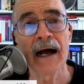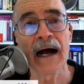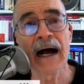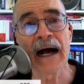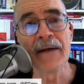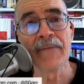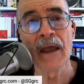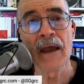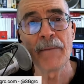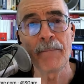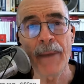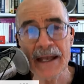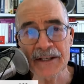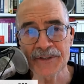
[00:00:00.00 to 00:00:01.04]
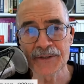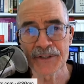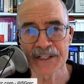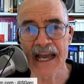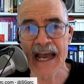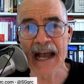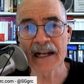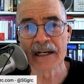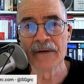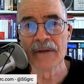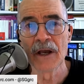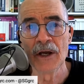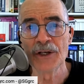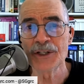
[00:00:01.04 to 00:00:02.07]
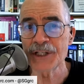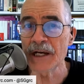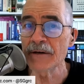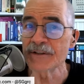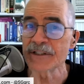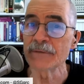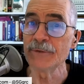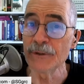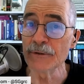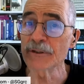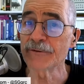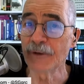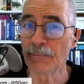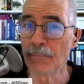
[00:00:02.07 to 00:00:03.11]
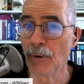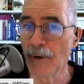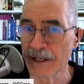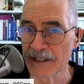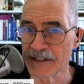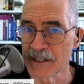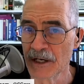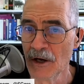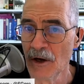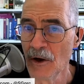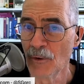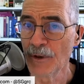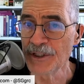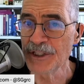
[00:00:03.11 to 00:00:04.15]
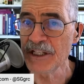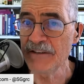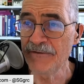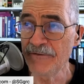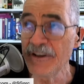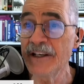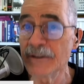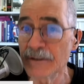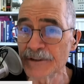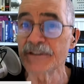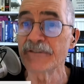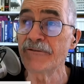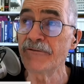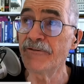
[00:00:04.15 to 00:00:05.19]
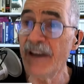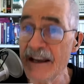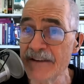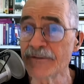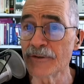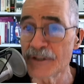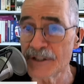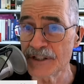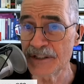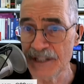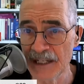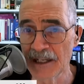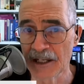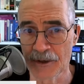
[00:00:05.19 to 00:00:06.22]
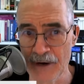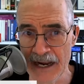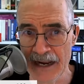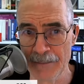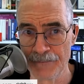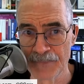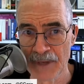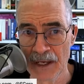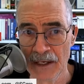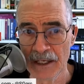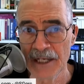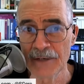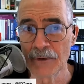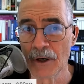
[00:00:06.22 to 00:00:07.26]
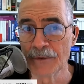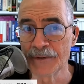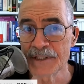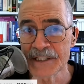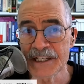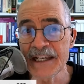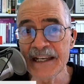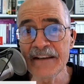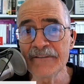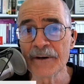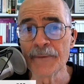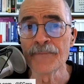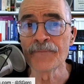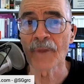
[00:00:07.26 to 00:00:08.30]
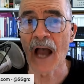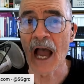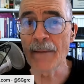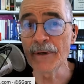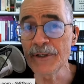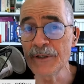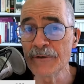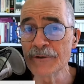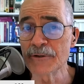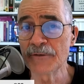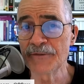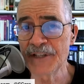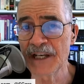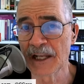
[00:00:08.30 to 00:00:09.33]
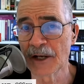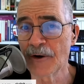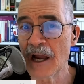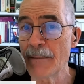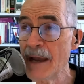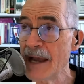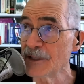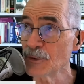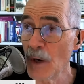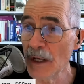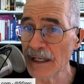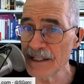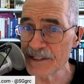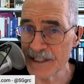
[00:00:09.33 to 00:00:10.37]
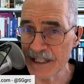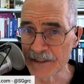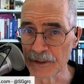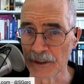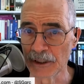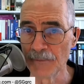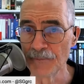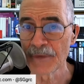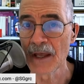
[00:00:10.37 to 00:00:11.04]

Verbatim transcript: uh, Pastizak shared some useful points which he feels favors Telegram. He wrote, Steve, I'm a user of Telegram as well as Signal.